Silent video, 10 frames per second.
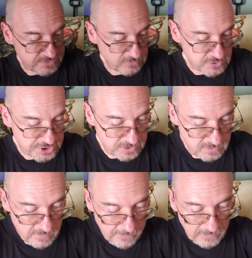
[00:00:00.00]

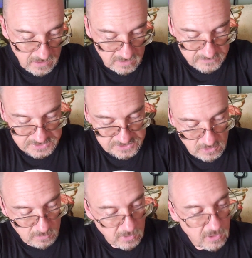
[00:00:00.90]
version of a
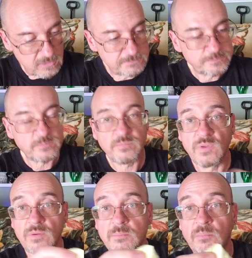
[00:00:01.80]
snowball.
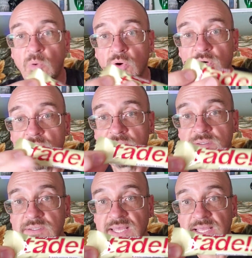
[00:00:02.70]
More
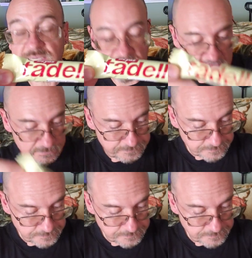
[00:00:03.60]
candy.